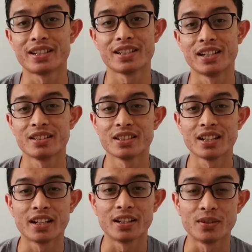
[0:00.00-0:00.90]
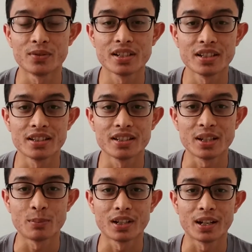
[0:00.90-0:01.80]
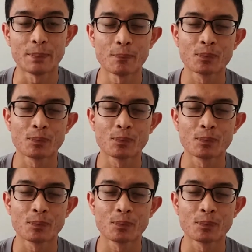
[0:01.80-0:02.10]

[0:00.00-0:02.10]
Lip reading: excited and nervous at the same time.